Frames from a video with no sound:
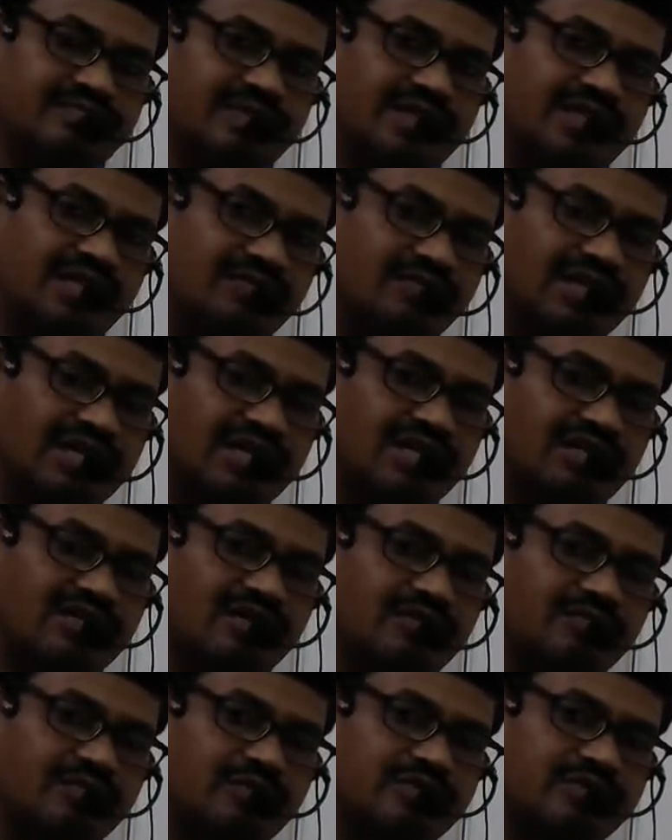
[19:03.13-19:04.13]
in metallic
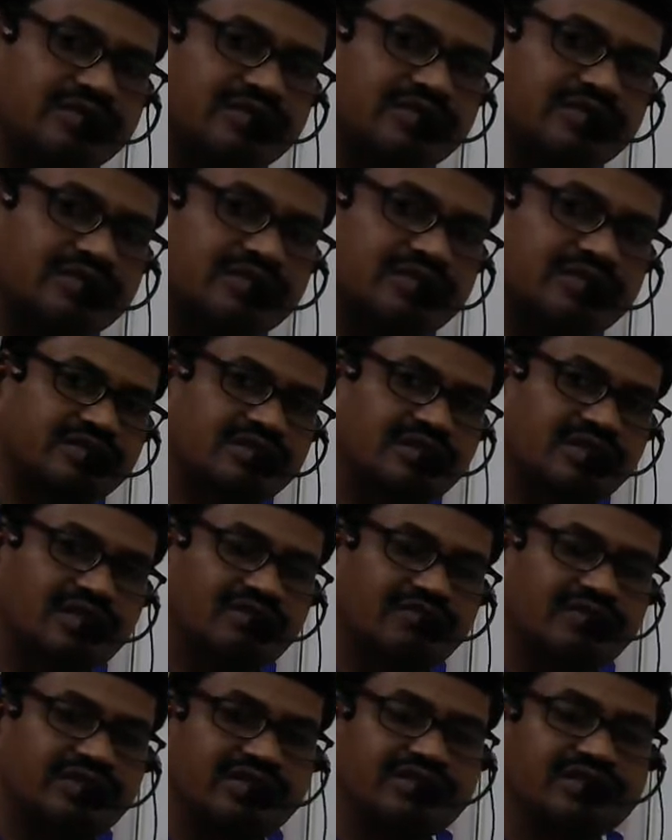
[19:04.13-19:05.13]
compounds,
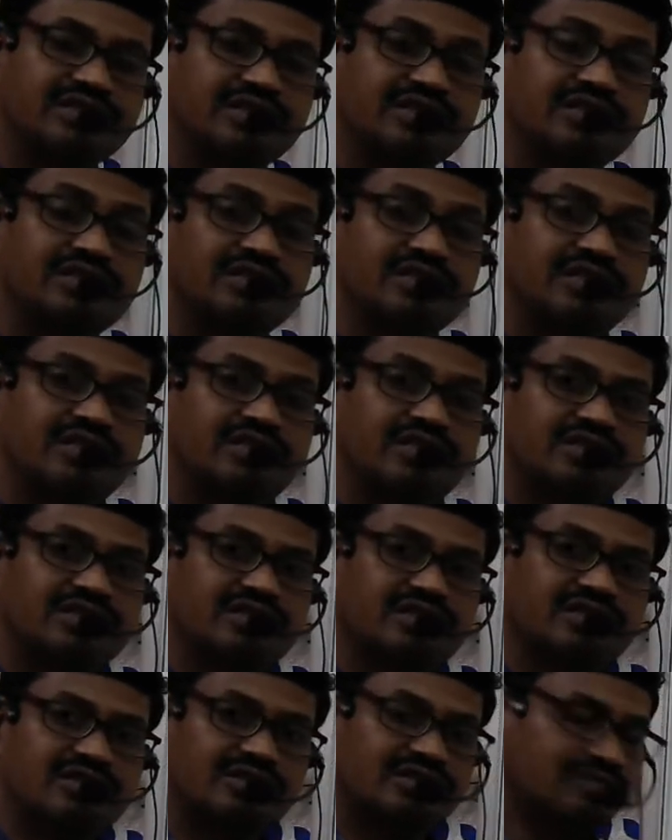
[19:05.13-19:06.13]
always in
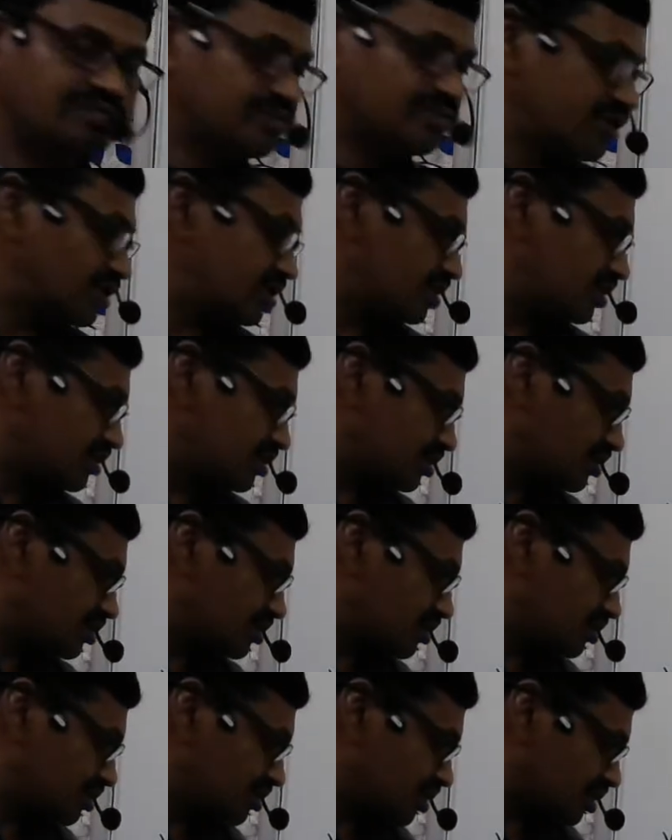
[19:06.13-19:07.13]

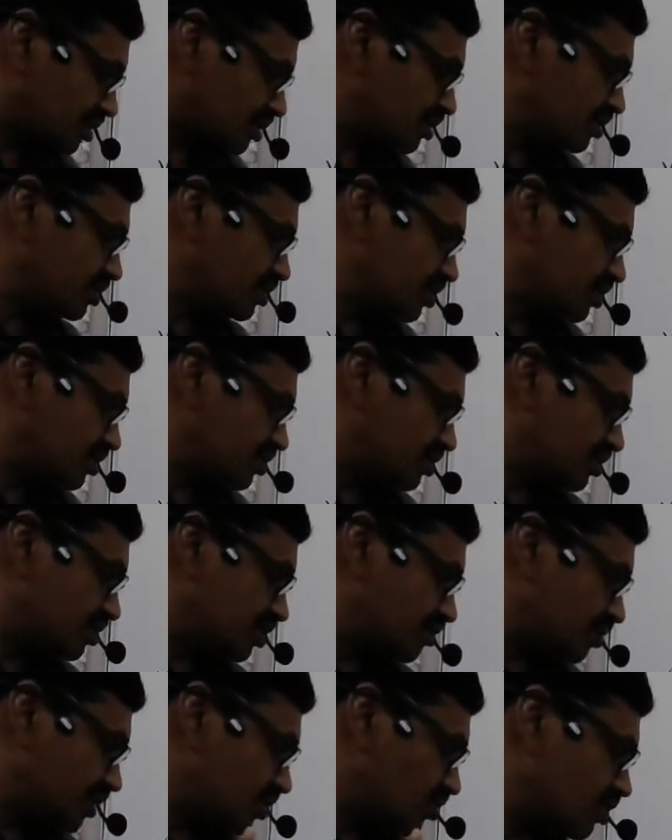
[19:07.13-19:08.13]

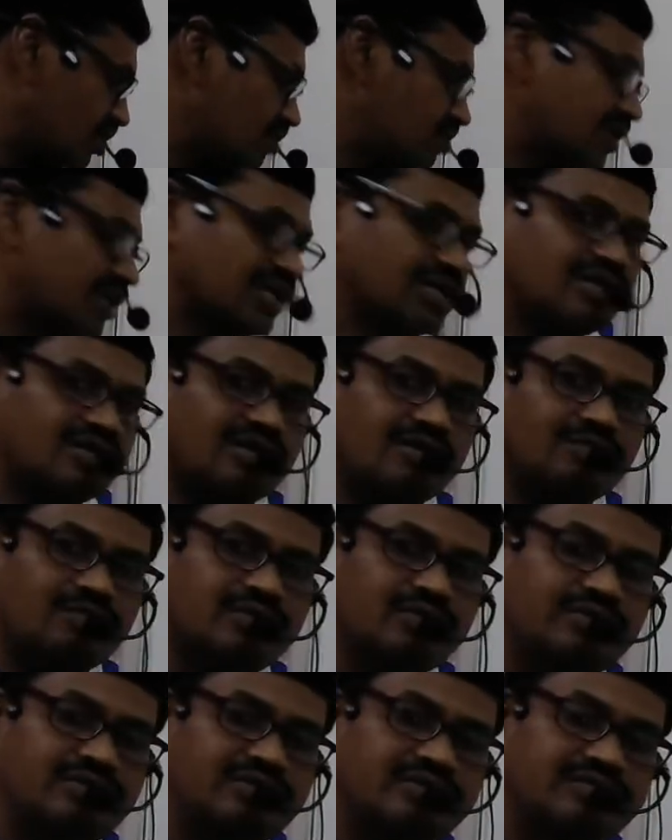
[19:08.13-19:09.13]
that particular metallic
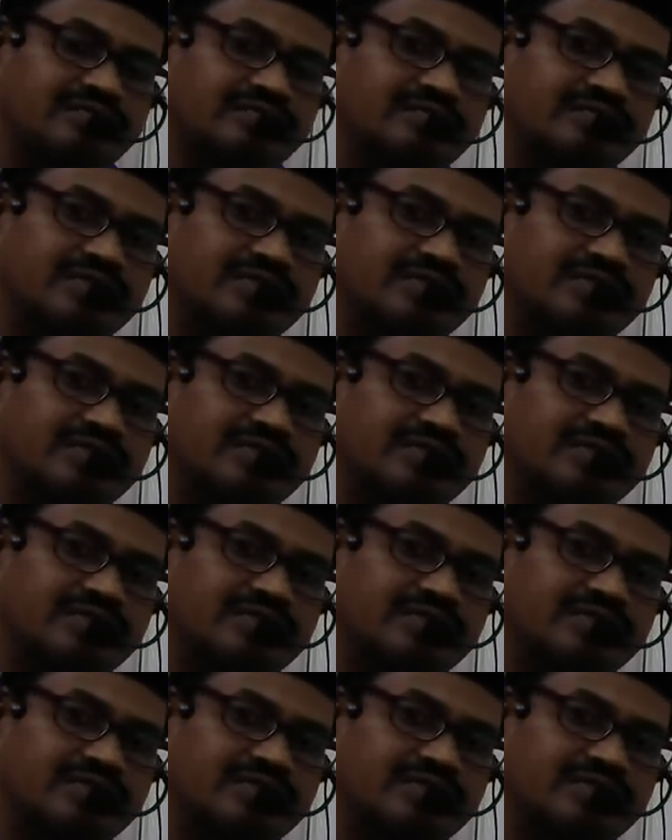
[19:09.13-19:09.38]
compound